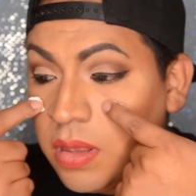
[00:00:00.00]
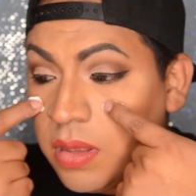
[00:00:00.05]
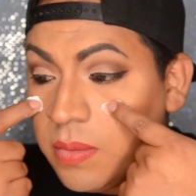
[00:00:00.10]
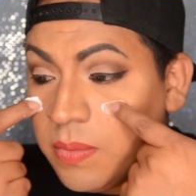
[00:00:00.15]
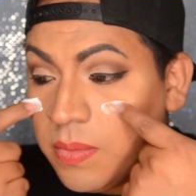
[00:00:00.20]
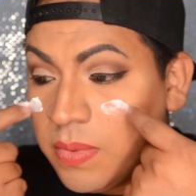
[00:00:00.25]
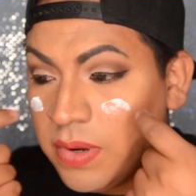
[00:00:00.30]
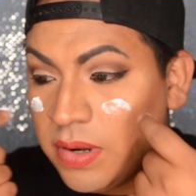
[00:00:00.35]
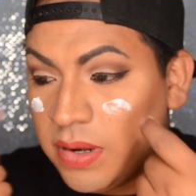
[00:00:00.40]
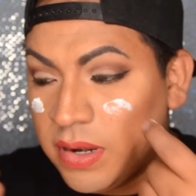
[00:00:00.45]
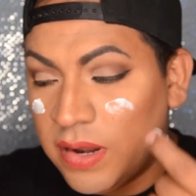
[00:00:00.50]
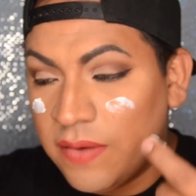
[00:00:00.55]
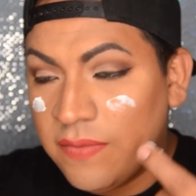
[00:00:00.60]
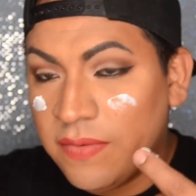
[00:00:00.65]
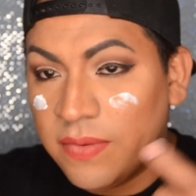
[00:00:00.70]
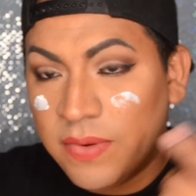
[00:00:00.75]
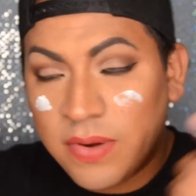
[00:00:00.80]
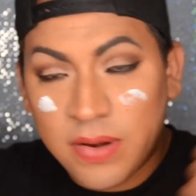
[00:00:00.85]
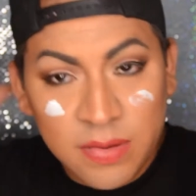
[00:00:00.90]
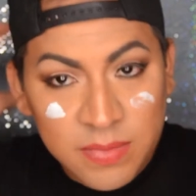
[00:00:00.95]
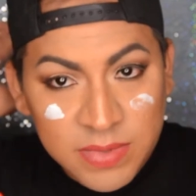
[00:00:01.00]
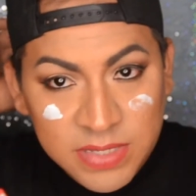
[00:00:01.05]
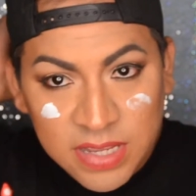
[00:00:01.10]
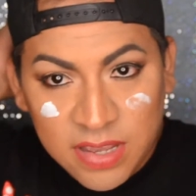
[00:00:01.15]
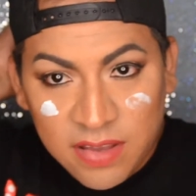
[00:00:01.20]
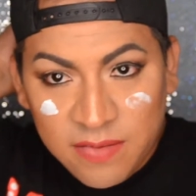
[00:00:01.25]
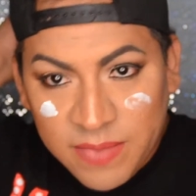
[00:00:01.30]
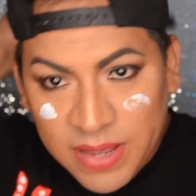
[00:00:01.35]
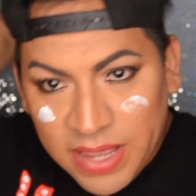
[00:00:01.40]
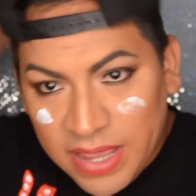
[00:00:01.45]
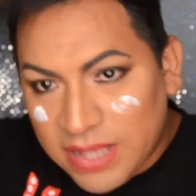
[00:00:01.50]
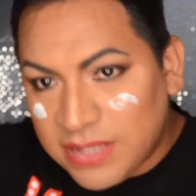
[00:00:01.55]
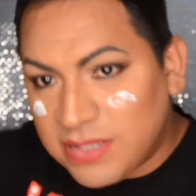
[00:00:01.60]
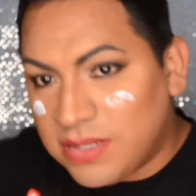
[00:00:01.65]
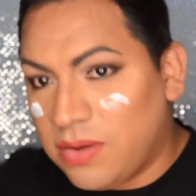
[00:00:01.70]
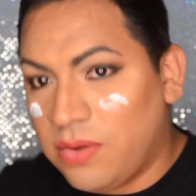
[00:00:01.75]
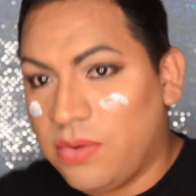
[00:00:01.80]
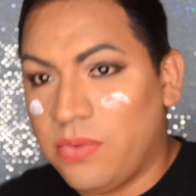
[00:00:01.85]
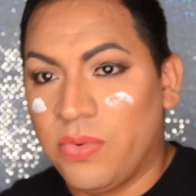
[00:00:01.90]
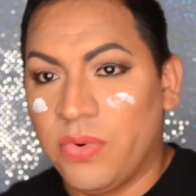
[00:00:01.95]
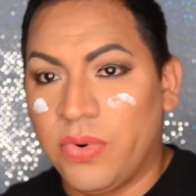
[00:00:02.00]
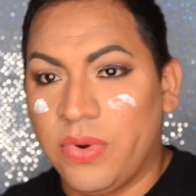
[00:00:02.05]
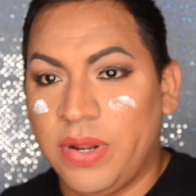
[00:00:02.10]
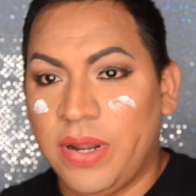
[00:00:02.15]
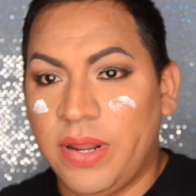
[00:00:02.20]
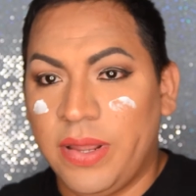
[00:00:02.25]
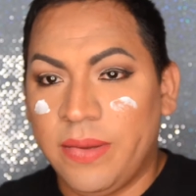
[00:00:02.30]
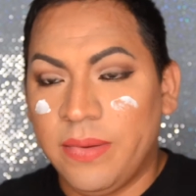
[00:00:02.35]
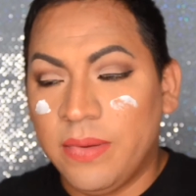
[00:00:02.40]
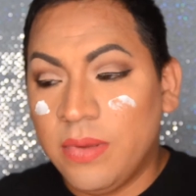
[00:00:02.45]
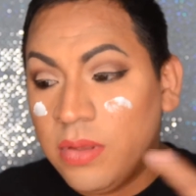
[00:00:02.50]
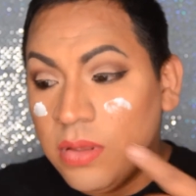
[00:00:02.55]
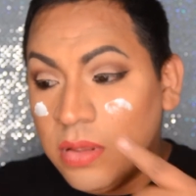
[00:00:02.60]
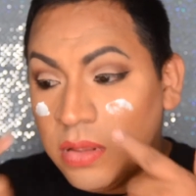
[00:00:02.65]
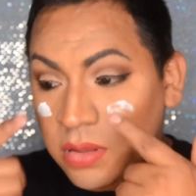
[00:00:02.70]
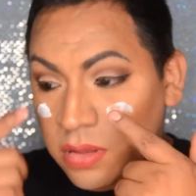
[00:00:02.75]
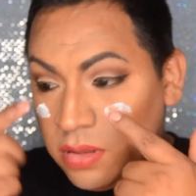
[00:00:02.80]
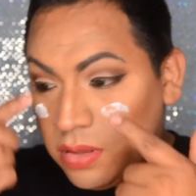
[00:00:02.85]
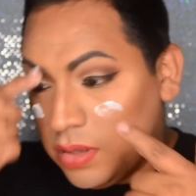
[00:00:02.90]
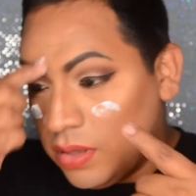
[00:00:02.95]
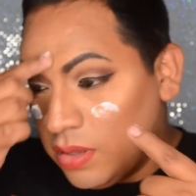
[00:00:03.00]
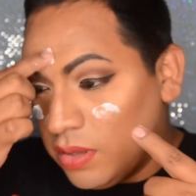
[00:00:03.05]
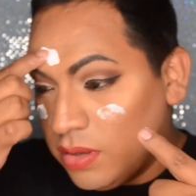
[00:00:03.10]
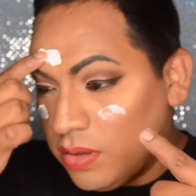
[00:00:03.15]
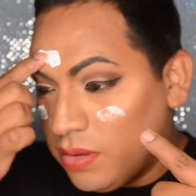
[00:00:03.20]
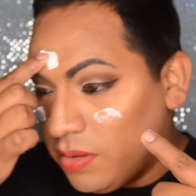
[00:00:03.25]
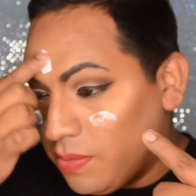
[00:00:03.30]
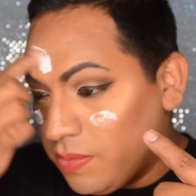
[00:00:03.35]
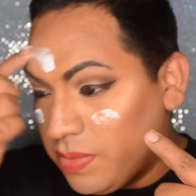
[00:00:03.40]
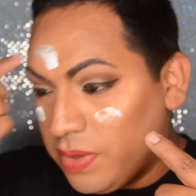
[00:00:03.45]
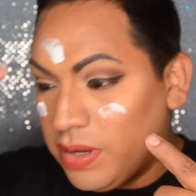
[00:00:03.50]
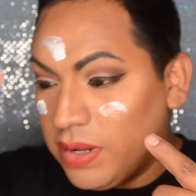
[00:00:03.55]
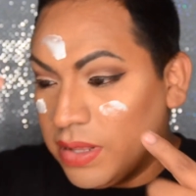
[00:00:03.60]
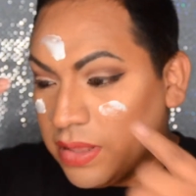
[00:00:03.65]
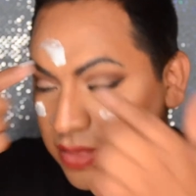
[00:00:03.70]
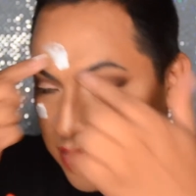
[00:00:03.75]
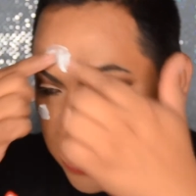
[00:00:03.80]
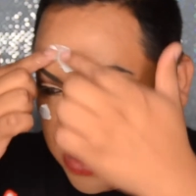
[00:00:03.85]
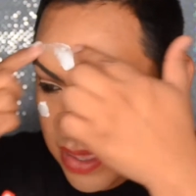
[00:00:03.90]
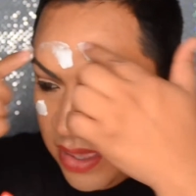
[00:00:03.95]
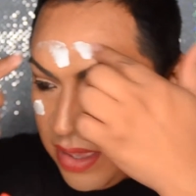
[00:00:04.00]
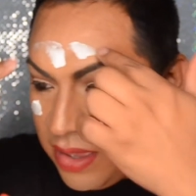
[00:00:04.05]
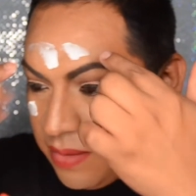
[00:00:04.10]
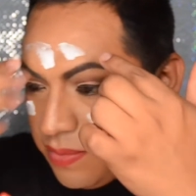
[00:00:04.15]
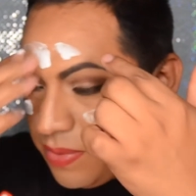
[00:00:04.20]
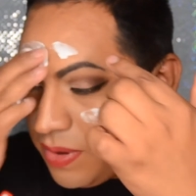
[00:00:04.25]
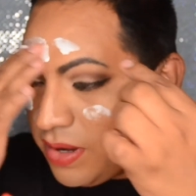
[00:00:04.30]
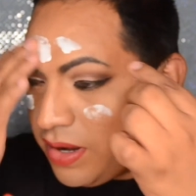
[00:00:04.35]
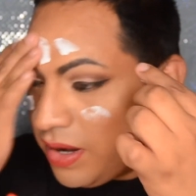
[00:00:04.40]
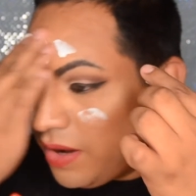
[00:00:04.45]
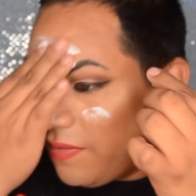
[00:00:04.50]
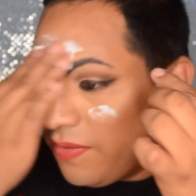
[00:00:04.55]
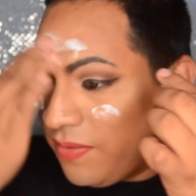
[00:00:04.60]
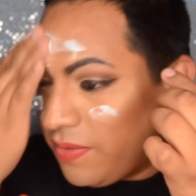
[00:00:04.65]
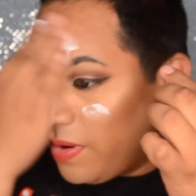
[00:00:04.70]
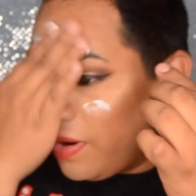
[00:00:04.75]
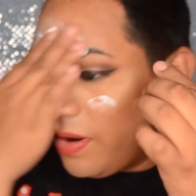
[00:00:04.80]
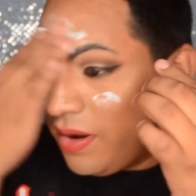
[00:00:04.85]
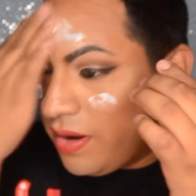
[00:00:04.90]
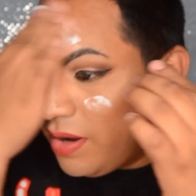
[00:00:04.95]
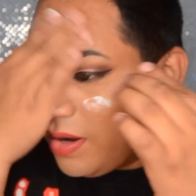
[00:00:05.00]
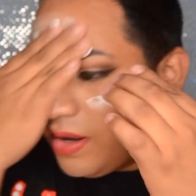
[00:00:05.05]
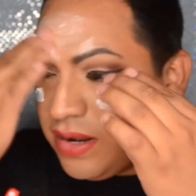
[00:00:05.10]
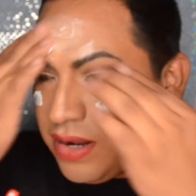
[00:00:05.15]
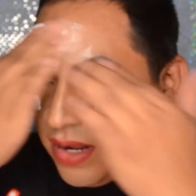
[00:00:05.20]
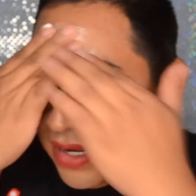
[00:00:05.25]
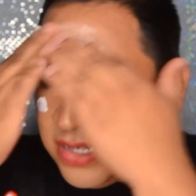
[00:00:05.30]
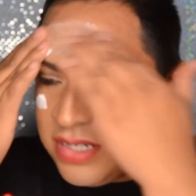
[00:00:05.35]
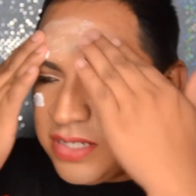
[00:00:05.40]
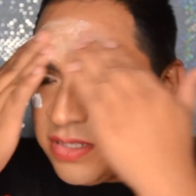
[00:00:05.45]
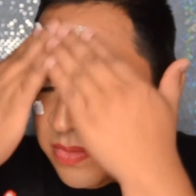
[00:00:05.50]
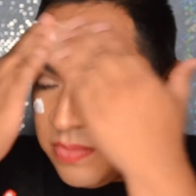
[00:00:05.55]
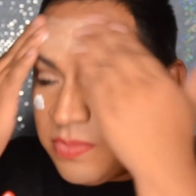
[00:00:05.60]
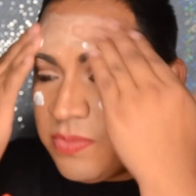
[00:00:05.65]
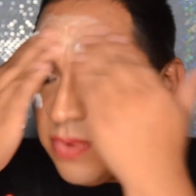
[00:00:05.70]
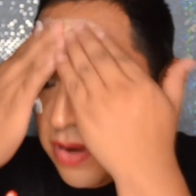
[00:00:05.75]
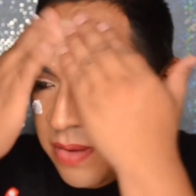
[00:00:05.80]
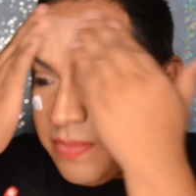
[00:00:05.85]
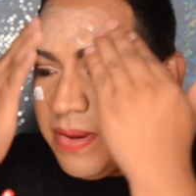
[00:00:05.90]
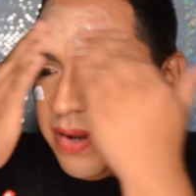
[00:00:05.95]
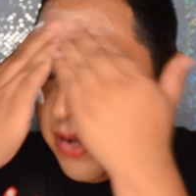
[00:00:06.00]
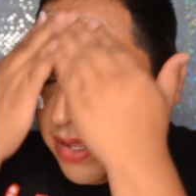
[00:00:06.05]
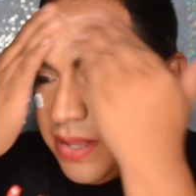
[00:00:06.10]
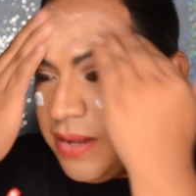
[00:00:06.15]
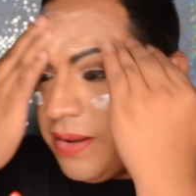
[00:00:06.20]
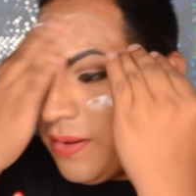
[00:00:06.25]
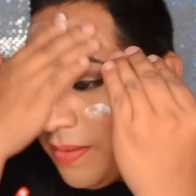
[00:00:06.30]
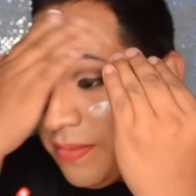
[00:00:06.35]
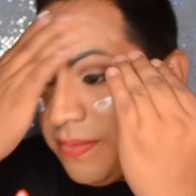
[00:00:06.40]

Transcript: Put it everywhere. Let me take off my hat so I won't ruin it. Like that. Put it everywhere and I just rub it in.